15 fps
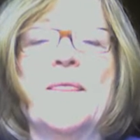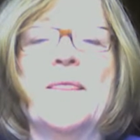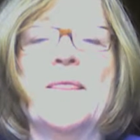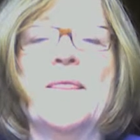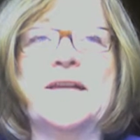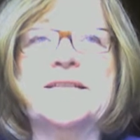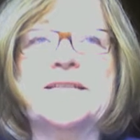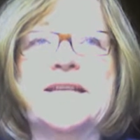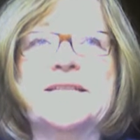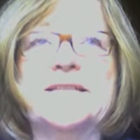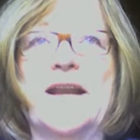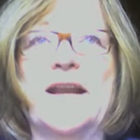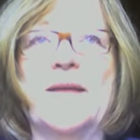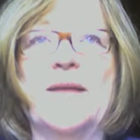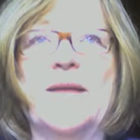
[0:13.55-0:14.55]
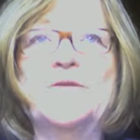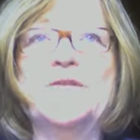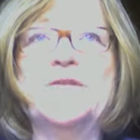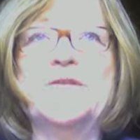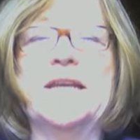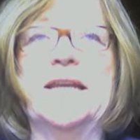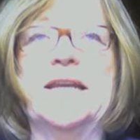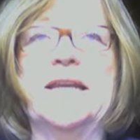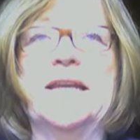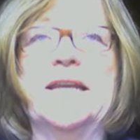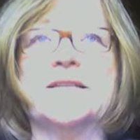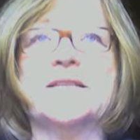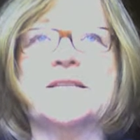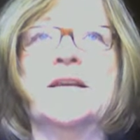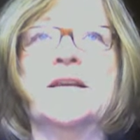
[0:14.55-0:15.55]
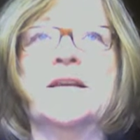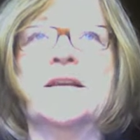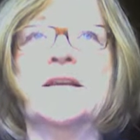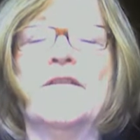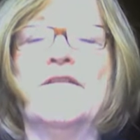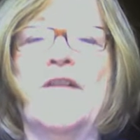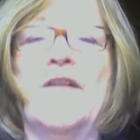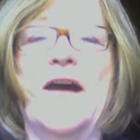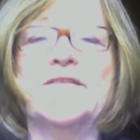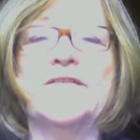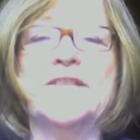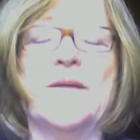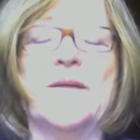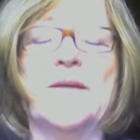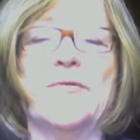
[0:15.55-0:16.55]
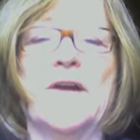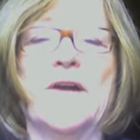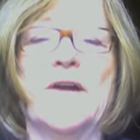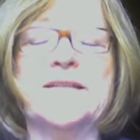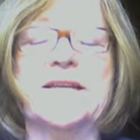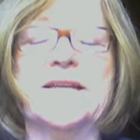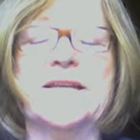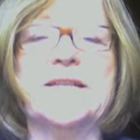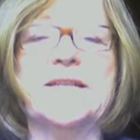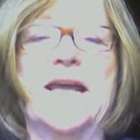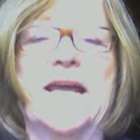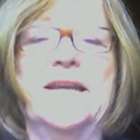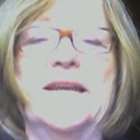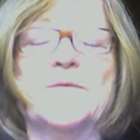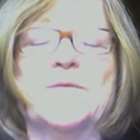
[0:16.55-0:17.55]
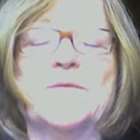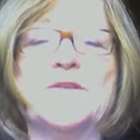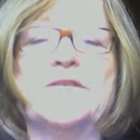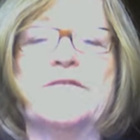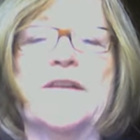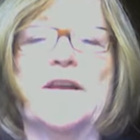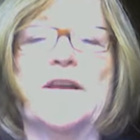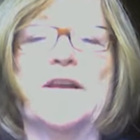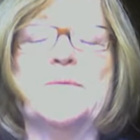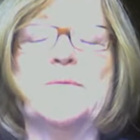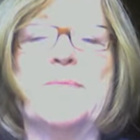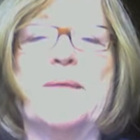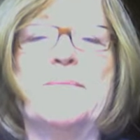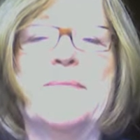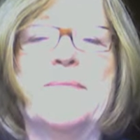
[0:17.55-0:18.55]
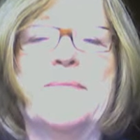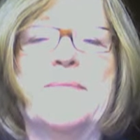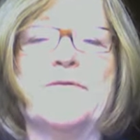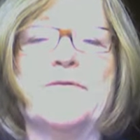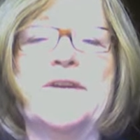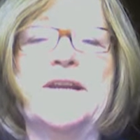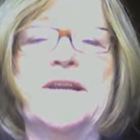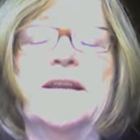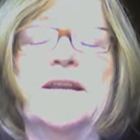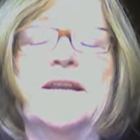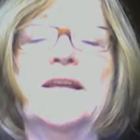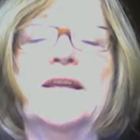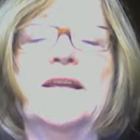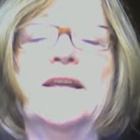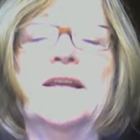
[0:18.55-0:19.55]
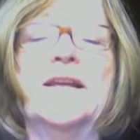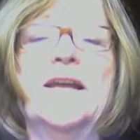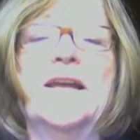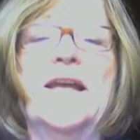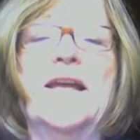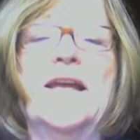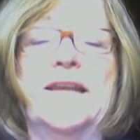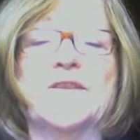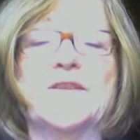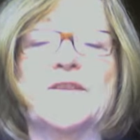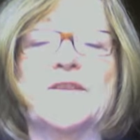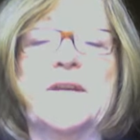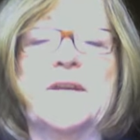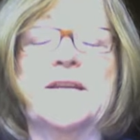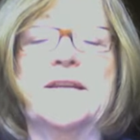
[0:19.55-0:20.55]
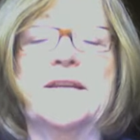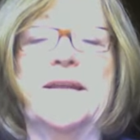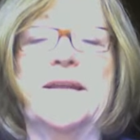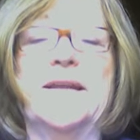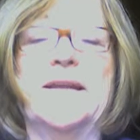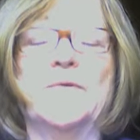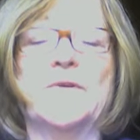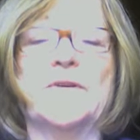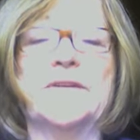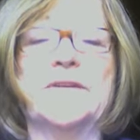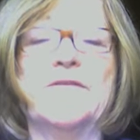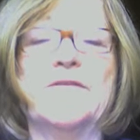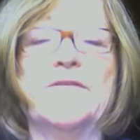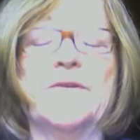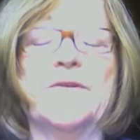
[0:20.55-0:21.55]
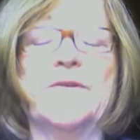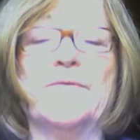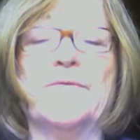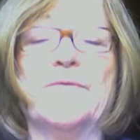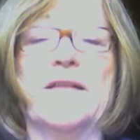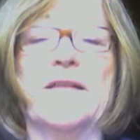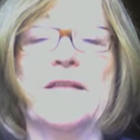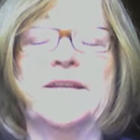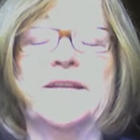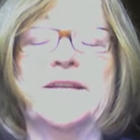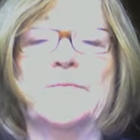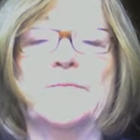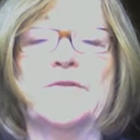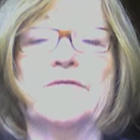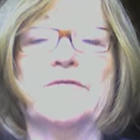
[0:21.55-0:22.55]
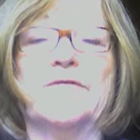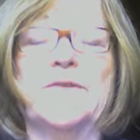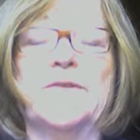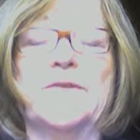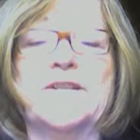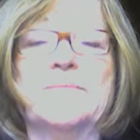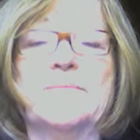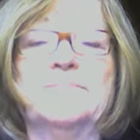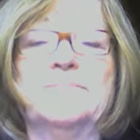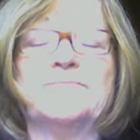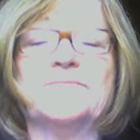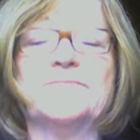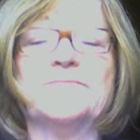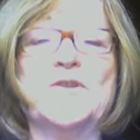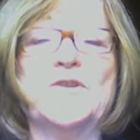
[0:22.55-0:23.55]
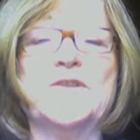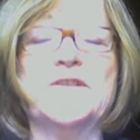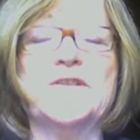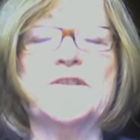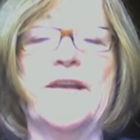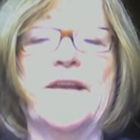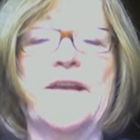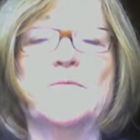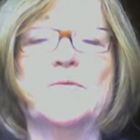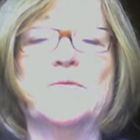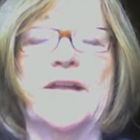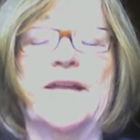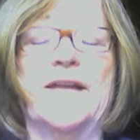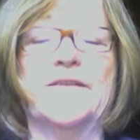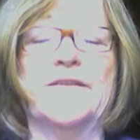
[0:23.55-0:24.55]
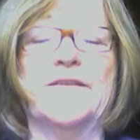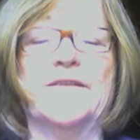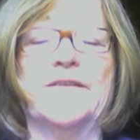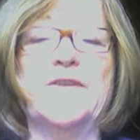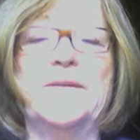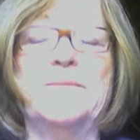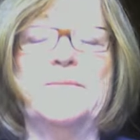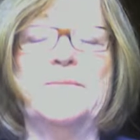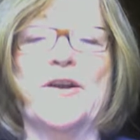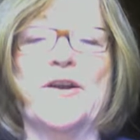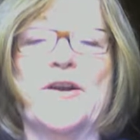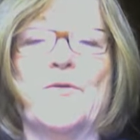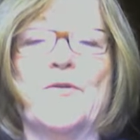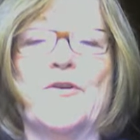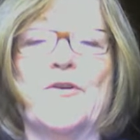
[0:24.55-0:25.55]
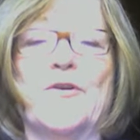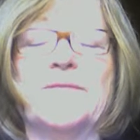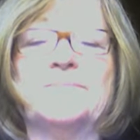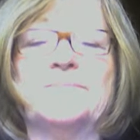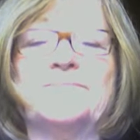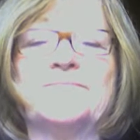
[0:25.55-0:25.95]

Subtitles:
The process that I'm using is a 5-step process, and it was developed by Beth Green and is written in the book Living with Reality, a Book of Wisdom, which is available at thestream.org.